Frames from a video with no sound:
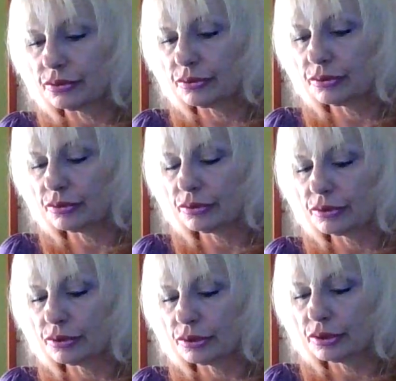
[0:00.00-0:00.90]

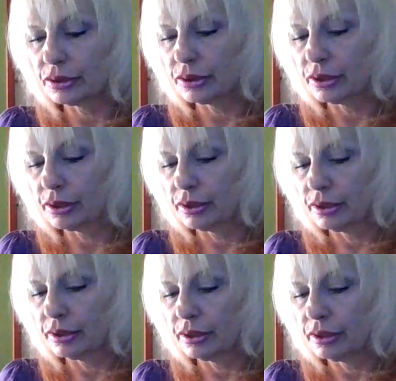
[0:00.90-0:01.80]

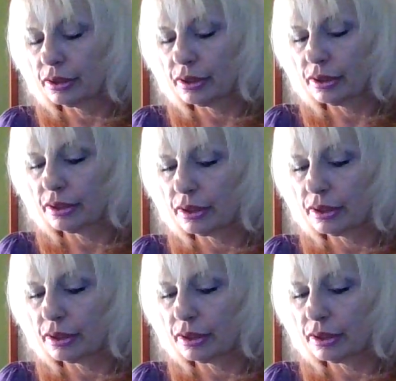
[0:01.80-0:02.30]
(silence)